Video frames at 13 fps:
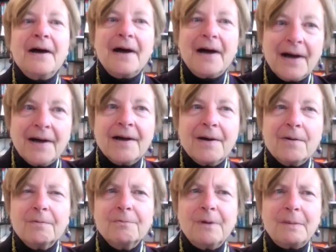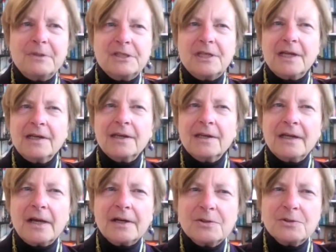representing an
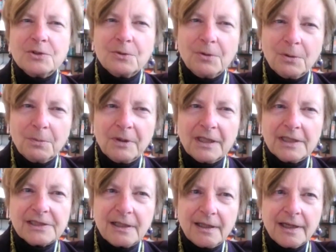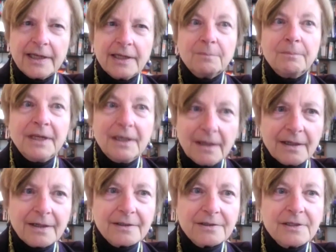unscrupulous client
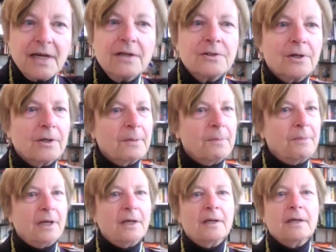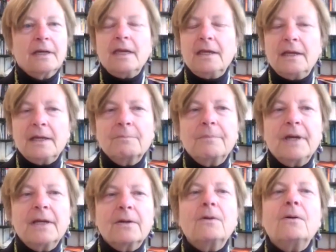because Charlie P. Keating
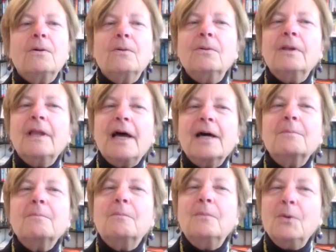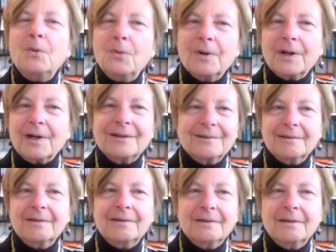paid a whole lot more
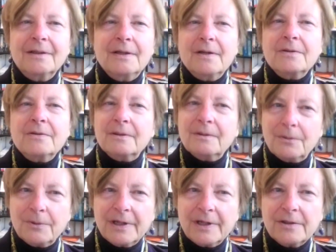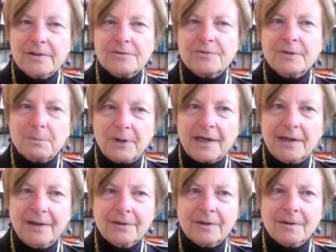to lawyers for
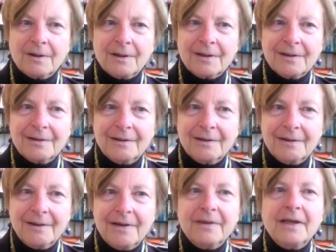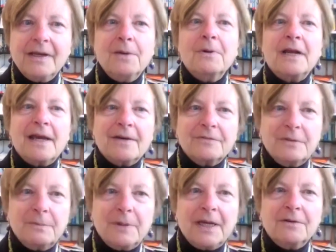breaking the law than he would have
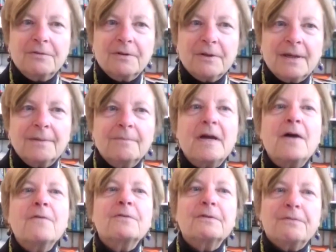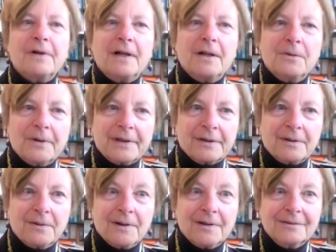to pay for them for following the law.